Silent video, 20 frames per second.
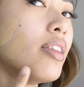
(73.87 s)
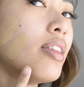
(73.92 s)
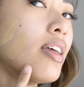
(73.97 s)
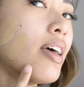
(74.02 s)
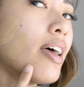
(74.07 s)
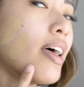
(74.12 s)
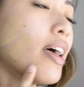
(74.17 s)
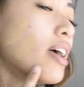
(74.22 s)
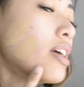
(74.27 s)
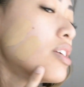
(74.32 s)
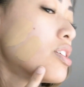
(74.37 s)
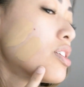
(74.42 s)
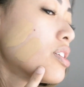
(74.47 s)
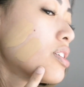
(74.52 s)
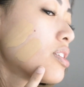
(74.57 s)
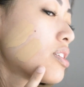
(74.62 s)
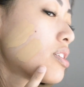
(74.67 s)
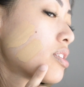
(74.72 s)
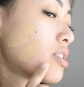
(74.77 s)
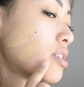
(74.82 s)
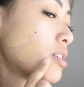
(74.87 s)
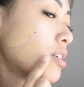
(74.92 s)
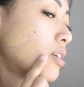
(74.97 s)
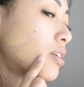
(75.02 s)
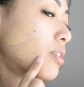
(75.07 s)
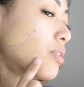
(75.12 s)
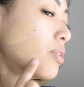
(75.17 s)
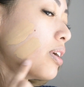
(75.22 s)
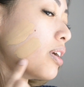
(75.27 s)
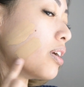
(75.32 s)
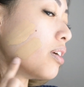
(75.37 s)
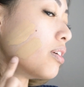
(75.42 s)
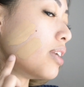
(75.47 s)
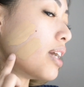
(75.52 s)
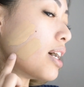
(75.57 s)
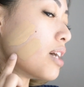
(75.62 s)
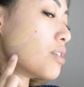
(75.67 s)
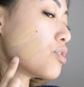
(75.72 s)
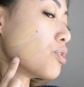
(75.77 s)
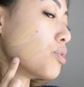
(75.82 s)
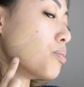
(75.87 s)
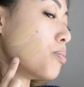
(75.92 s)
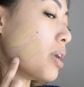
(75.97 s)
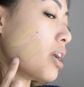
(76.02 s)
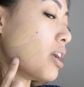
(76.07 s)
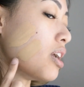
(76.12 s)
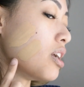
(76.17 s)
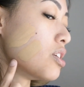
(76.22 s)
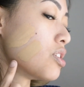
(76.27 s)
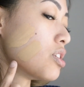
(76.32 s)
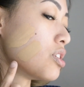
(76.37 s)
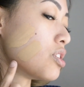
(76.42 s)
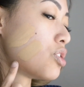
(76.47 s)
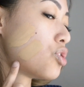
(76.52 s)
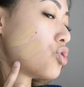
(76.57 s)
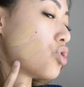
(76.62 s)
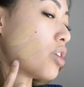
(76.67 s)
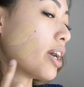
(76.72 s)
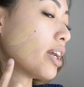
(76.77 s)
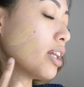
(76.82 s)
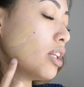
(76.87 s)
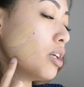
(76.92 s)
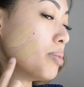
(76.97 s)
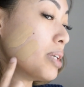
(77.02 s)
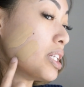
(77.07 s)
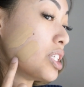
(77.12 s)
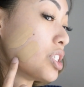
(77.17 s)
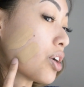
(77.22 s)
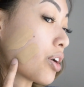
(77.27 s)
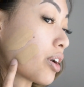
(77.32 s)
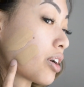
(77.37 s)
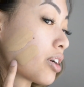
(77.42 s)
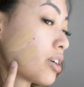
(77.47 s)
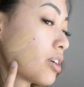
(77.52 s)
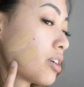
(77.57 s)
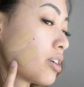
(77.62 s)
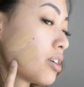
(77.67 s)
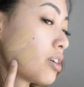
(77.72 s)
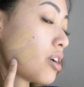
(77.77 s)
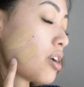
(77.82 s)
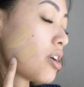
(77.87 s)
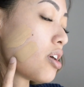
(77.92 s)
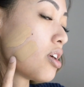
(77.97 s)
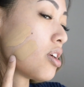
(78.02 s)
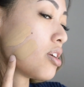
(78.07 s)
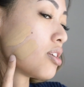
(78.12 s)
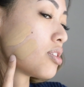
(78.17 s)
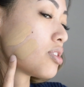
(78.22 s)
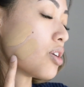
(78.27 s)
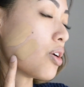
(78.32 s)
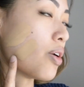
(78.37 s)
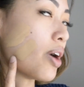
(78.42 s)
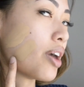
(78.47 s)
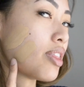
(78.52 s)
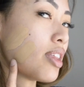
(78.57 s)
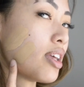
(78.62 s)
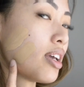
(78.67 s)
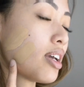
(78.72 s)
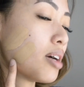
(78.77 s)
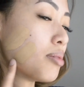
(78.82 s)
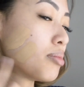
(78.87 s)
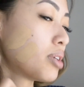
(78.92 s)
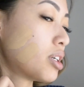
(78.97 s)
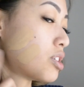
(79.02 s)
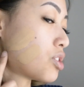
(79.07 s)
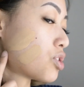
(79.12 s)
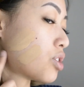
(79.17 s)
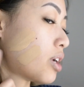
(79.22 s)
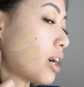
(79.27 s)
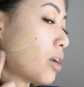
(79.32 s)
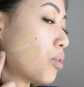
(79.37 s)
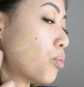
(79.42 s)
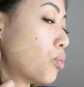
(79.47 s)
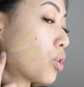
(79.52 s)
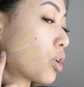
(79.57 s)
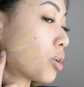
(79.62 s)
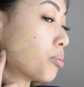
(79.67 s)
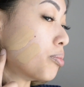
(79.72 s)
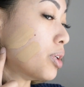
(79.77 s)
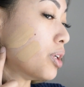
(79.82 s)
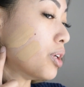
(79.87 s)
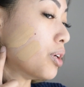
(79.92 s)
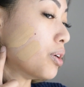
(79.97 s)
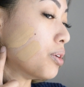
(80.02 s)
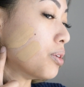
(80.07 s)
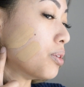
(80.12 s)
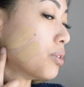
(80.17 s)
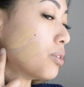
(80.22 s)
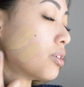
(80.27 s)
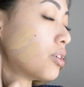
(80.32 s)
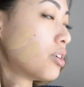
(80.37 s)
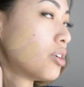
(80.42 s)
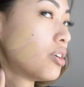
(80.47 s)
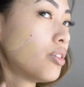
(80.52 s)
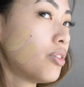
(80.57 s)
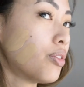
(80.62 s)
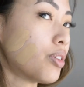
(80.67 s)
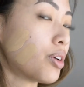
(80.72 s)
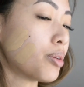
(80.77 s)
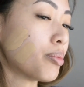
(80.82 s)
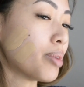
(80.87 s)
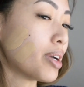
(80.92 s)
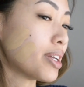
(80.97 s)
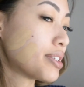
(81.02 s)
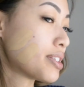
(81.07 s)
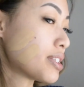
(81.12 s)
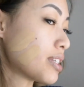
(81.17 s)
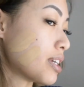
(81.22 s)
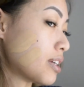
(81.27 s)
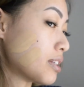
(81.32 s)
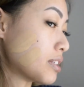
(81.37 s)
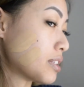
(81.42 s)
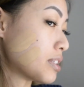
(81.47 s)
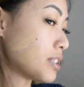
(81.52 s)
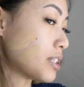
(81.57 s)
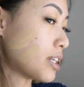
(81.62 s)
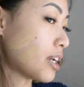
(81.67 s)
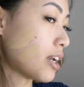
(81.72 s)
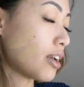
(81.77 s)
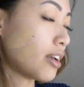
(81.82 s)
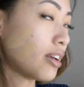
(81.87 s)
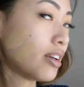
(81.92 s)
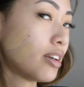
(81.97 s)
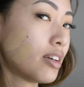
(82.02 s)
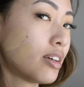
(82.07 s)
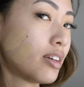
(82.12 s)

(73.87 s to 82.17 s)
the edges around Natural Beige is drying a little bit darker, so I think I'm going to try Warm Nude for my skin today.